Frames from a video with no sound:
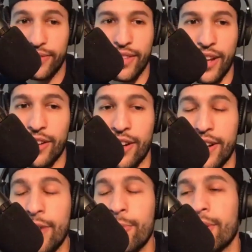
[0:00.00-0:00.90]
our
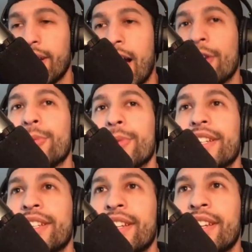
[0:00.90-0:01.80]
network. How do
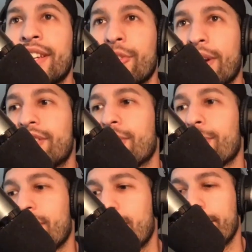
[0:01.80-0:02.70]
we create
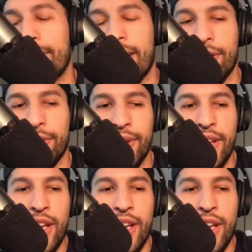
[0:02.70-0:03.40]
something of value?